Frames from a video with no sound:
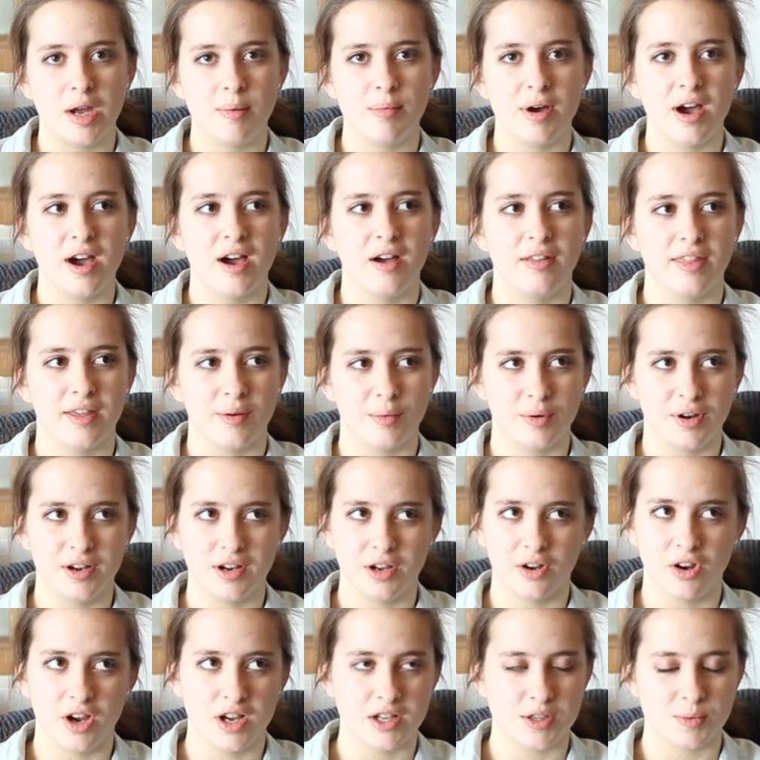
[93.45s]
about how they were in
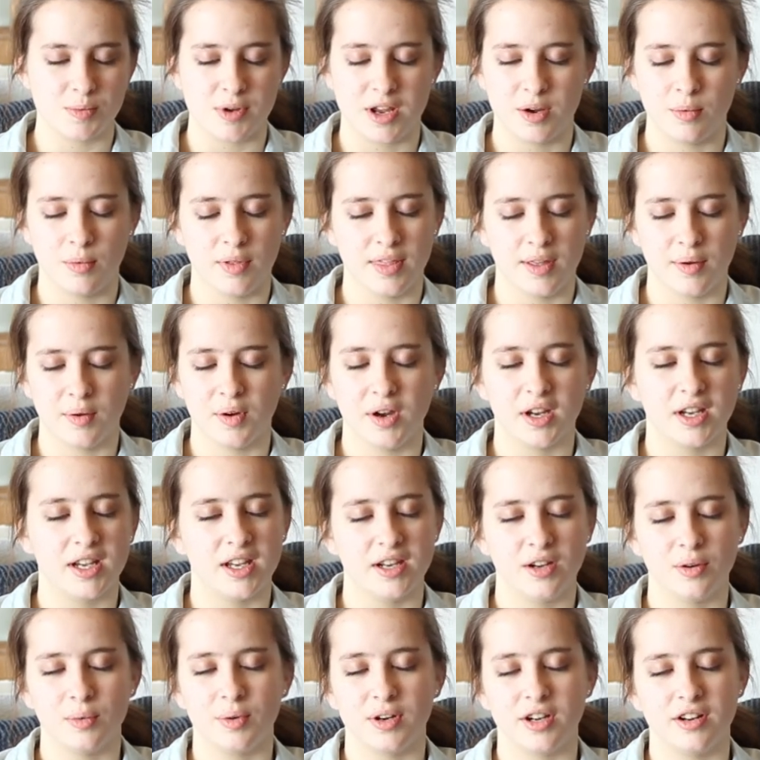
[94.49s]
a garage band when they were a
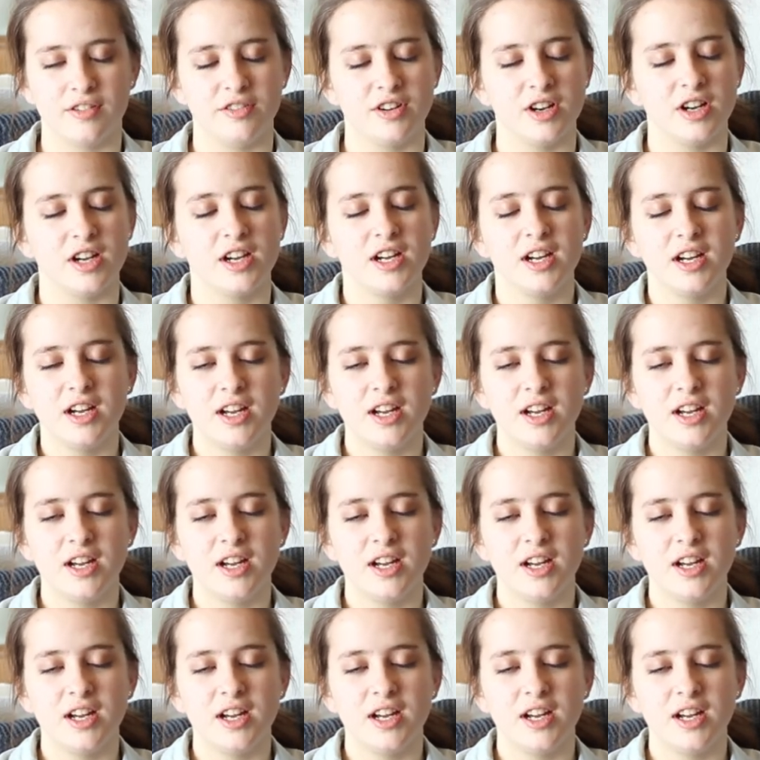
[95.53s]
kid or whatever,